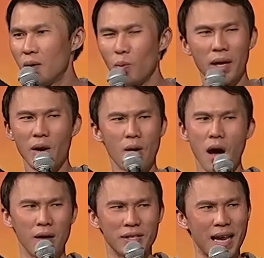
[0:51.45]
We don't
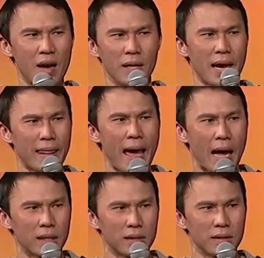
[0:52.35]
all sound like
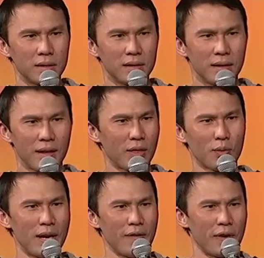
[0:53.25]
that. Like
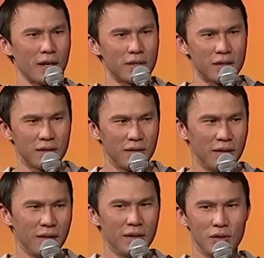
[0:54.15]
three of us.
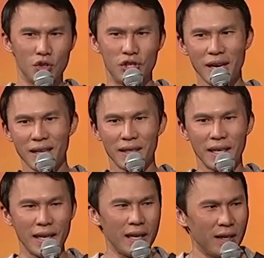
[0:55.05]
Jet
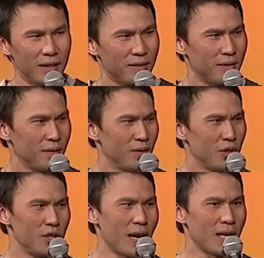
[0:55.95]
Li,
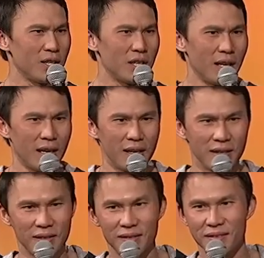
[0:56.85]
Jackie
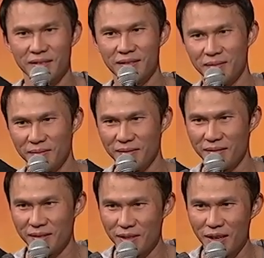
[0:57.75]
Chan.
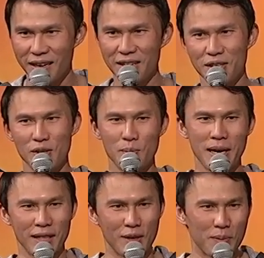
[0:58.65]
Saw an Asian dude
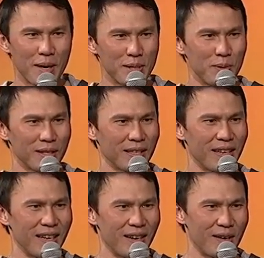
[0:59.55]
back there who probably speaks like
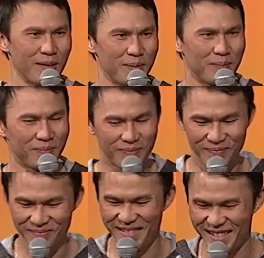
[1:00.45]
that. I don't
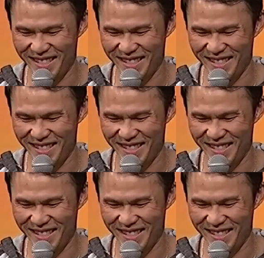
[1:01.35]
know.